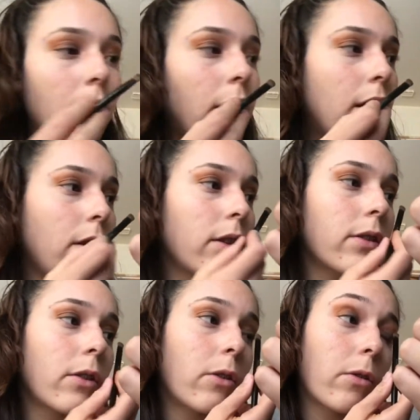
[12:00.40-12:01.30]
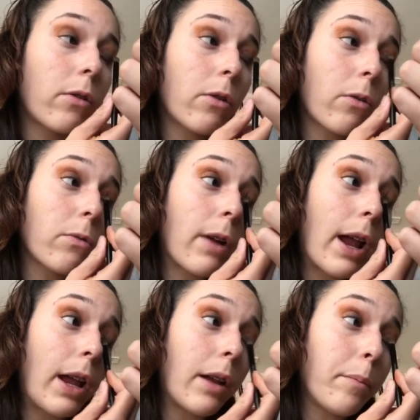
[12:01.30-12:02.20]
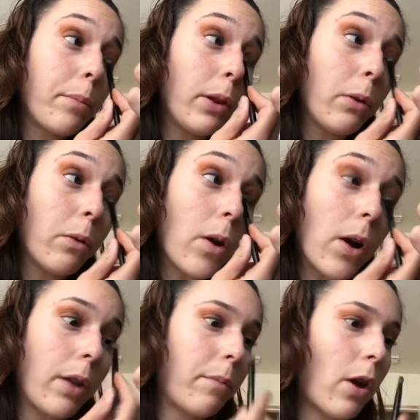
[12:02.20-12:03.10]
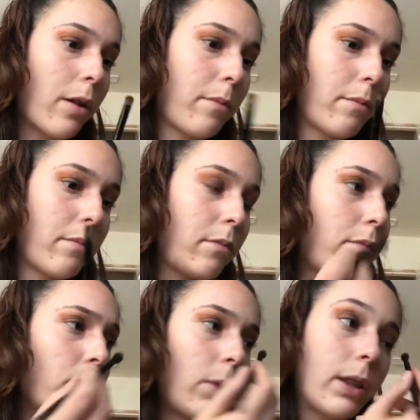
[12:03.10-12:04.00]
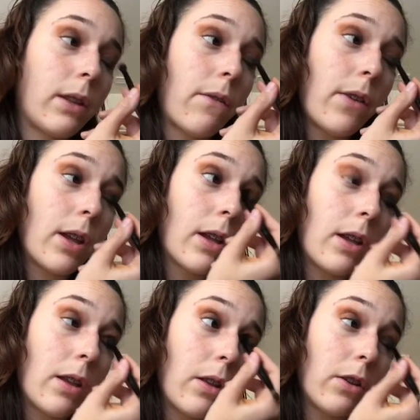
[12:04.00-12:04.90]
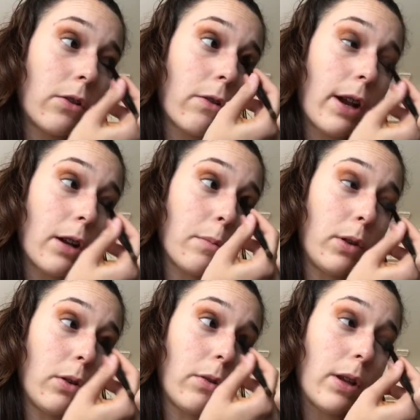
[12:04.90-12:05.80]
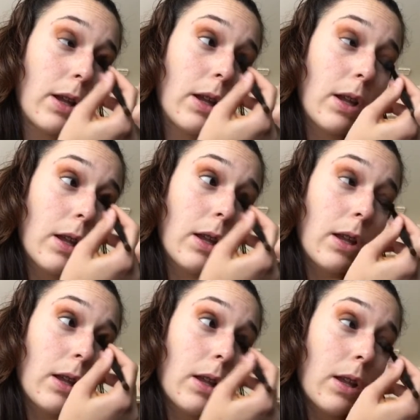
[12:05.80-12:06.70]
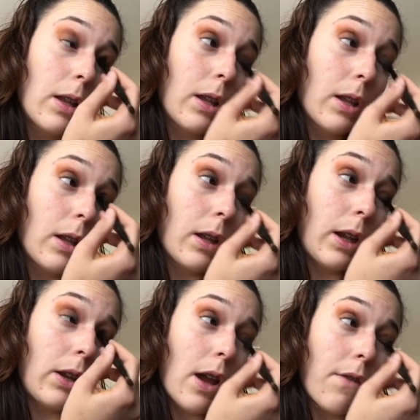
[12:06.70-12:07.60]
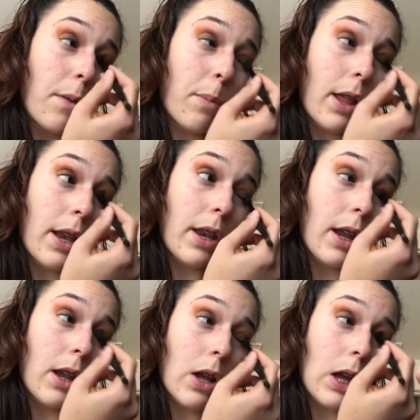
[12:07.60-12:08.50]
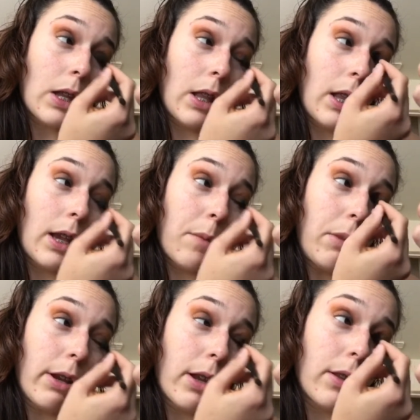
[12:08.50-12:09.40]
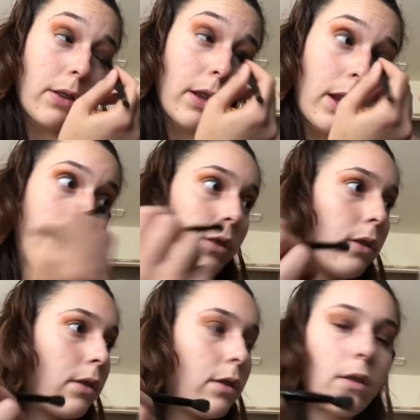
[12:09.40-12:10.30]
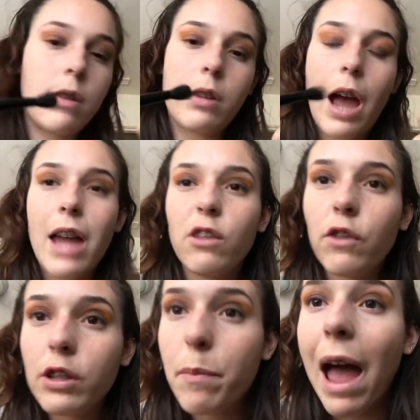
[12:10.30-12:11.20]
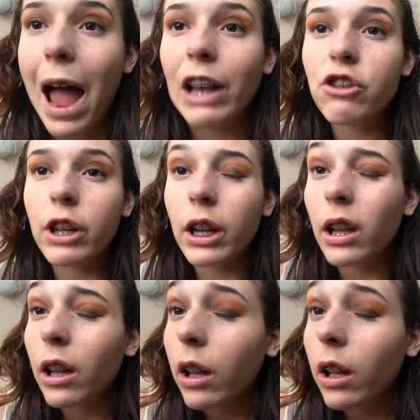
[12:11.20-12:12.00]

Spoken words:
It looks gray blue on what the fuck? It looks gray or blue. And you have to blend it on the lid because it kind of is patchy.